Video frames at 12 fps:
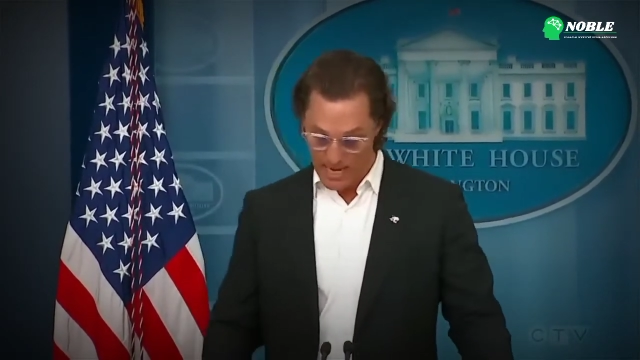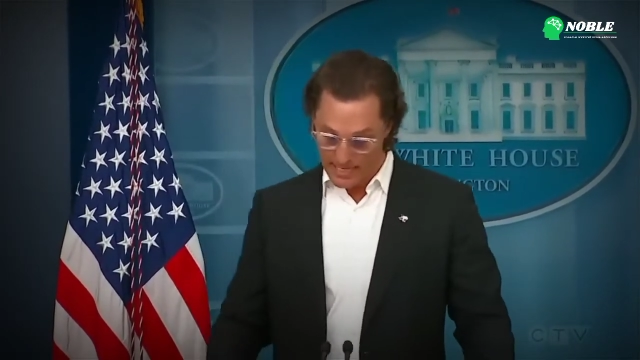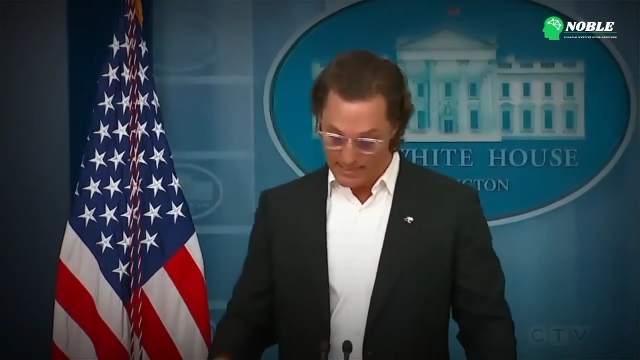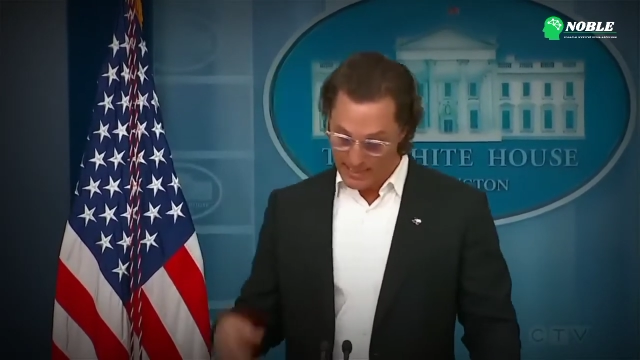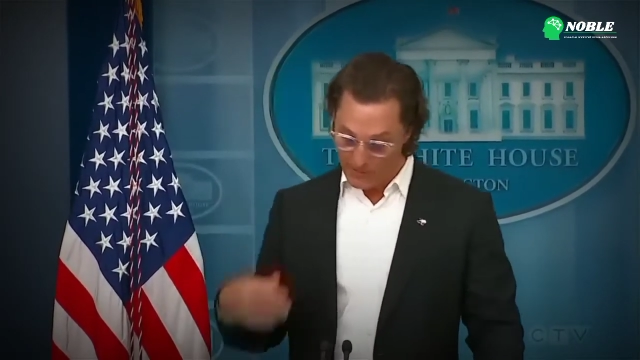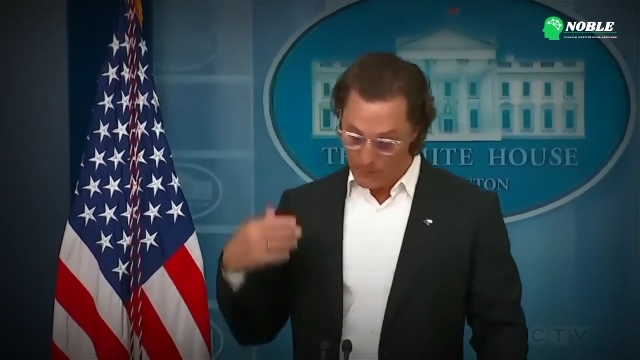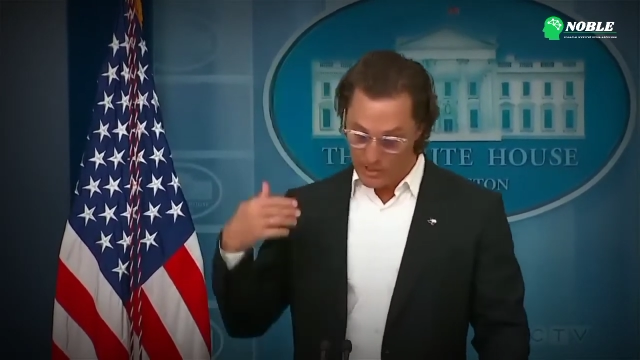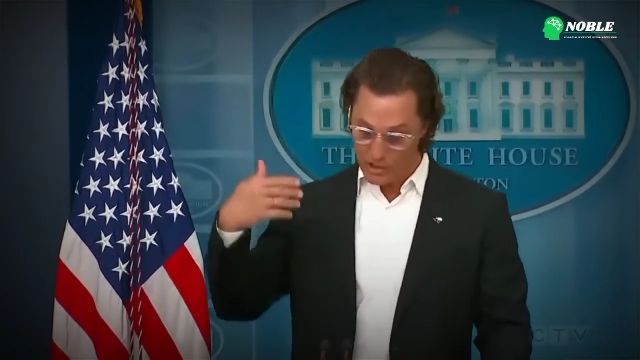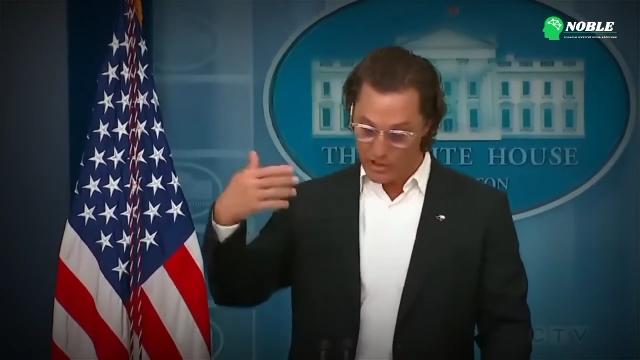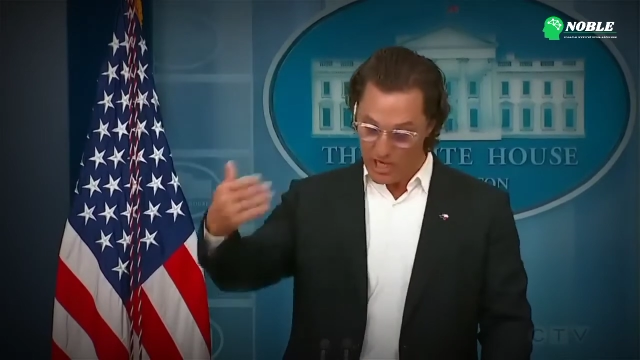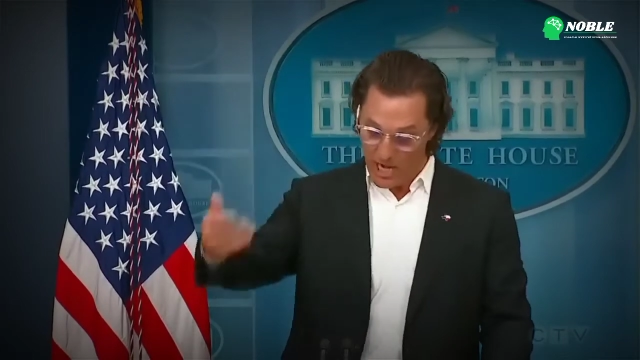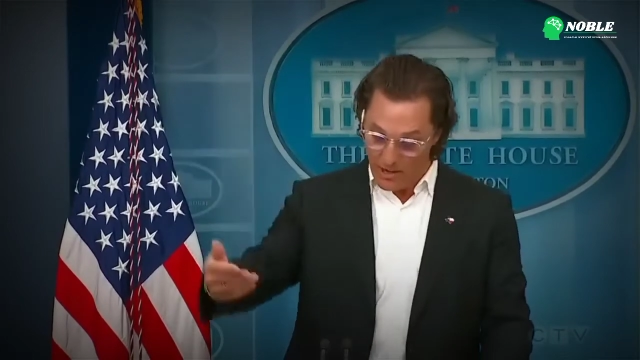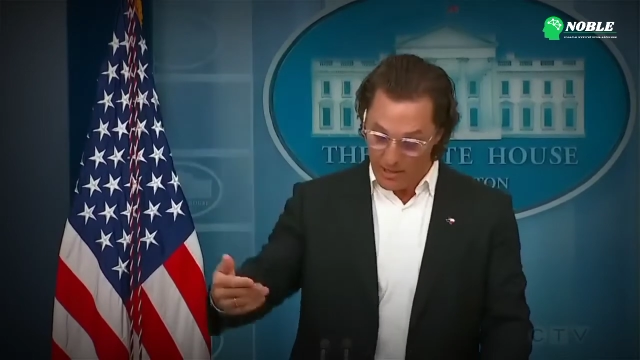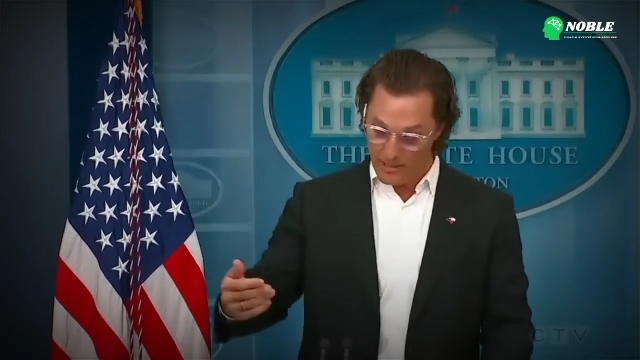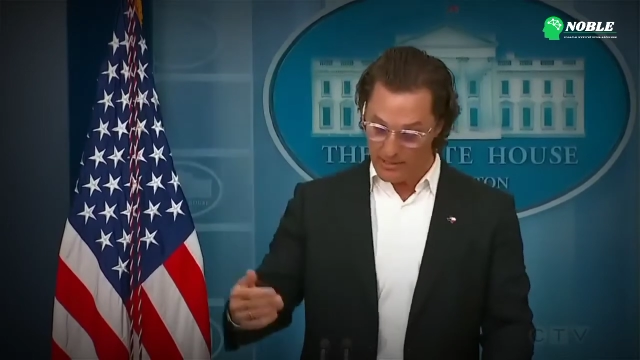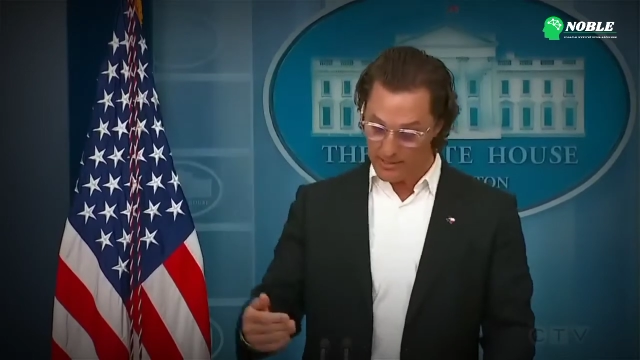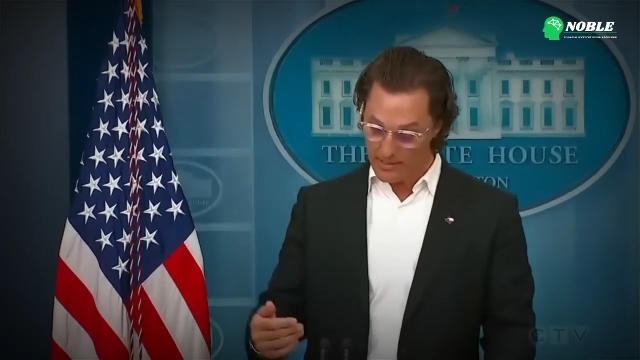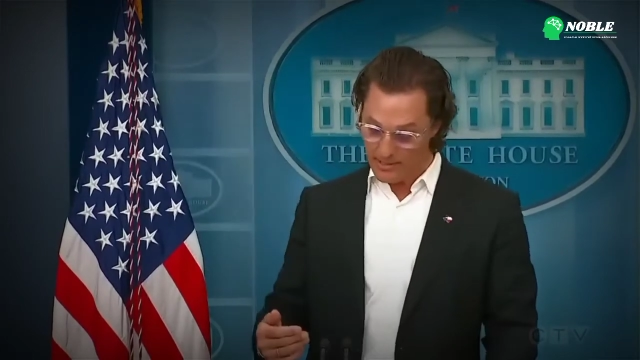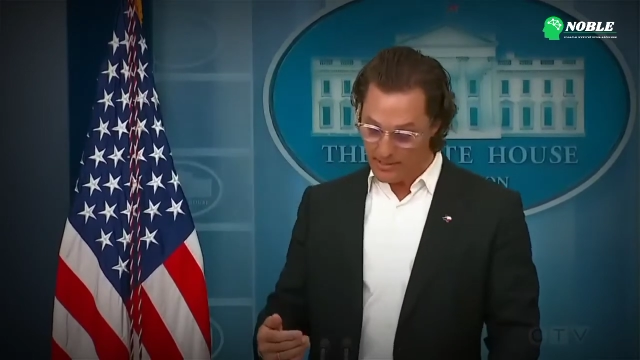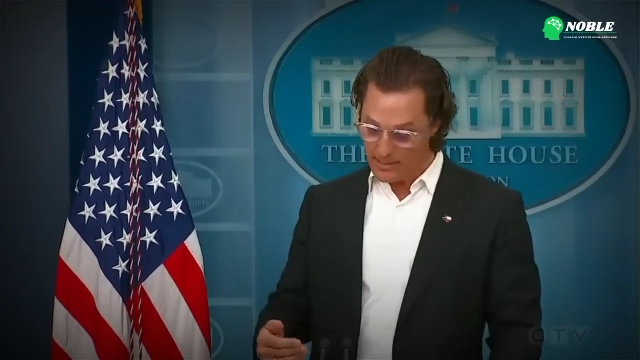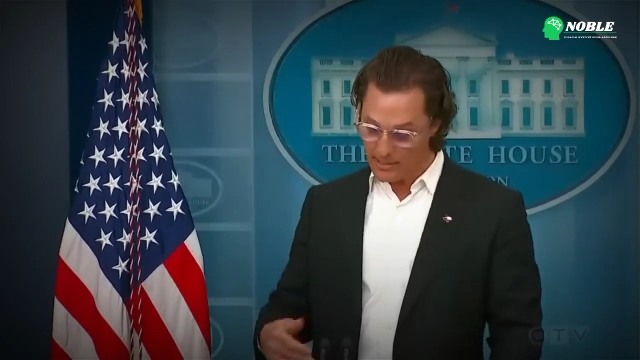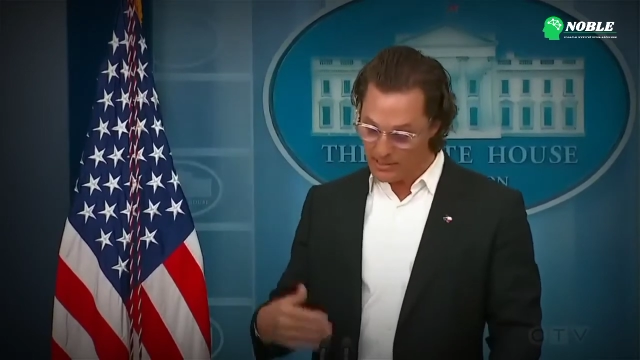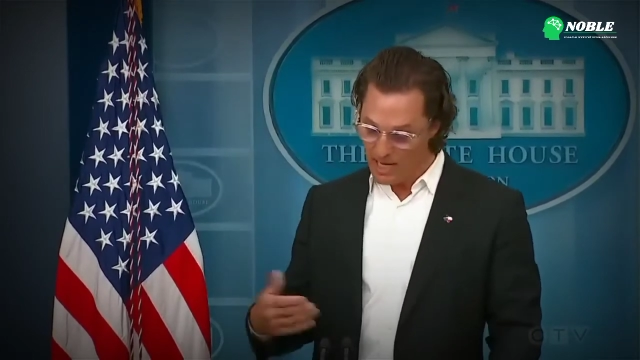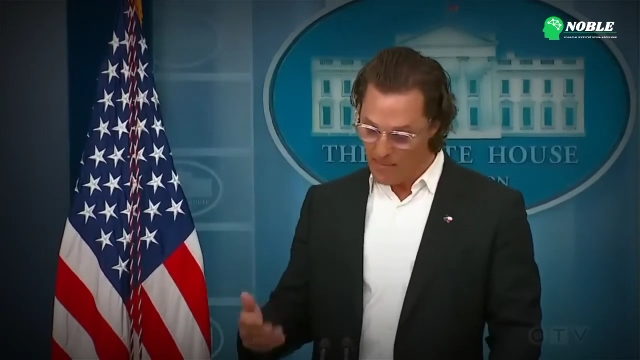and said if we could share it,
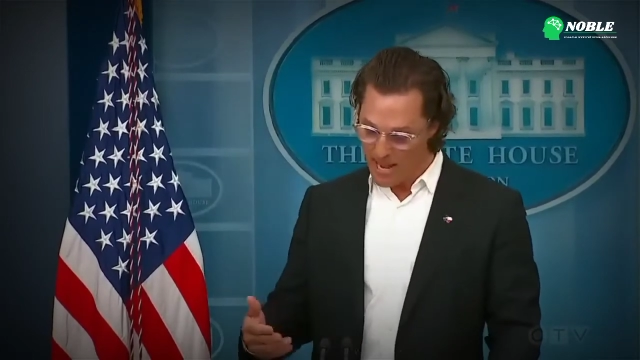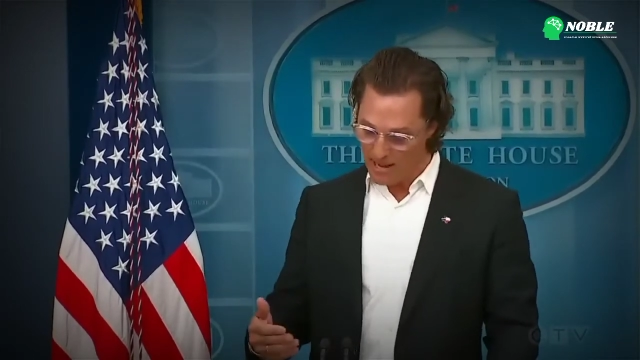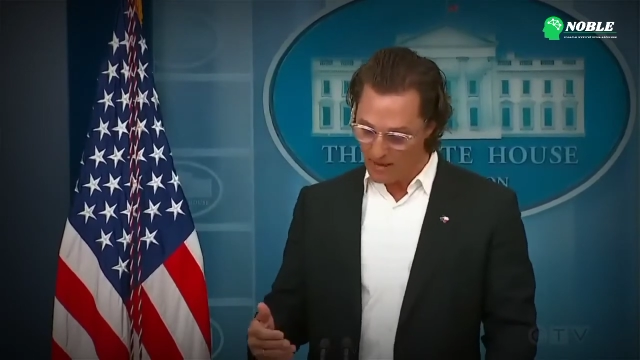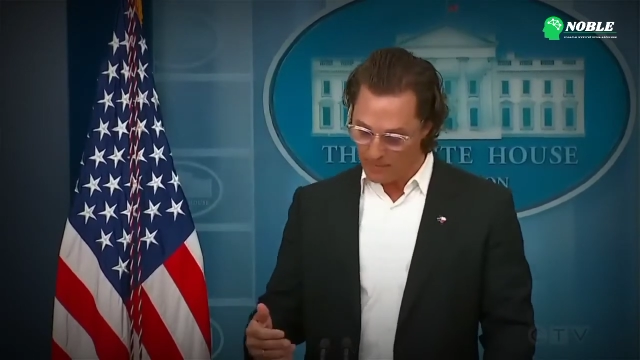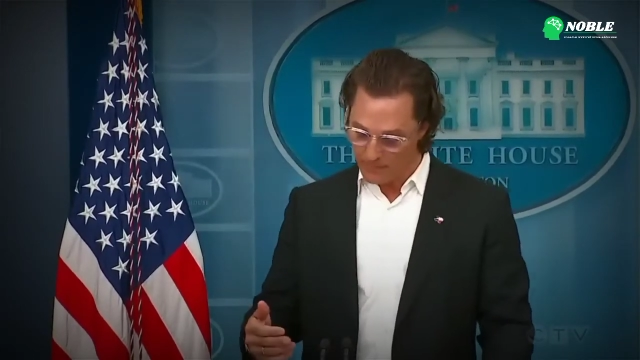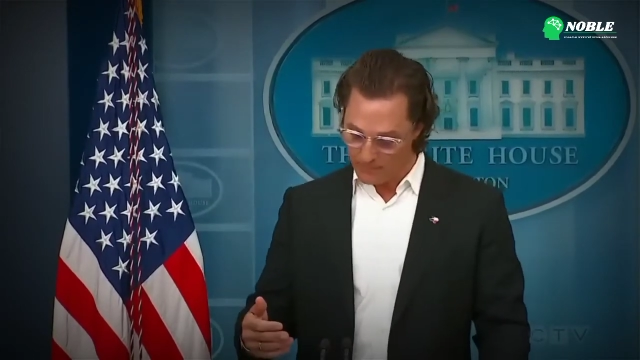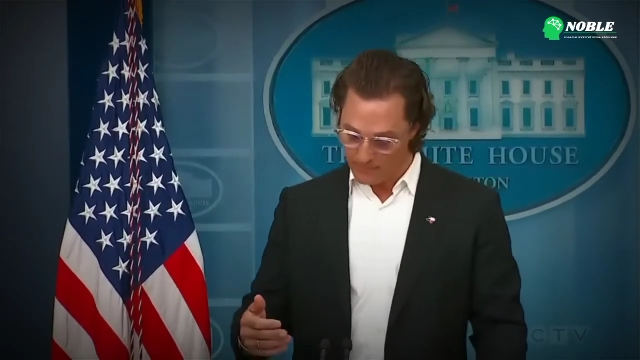that somehow,